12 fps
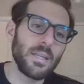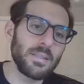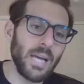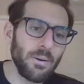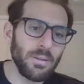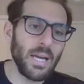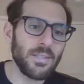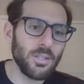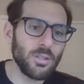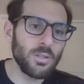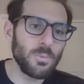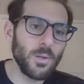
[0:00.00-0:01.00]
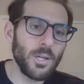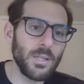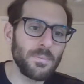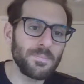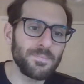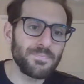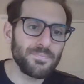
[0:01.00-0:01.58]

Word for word: that that's a good one.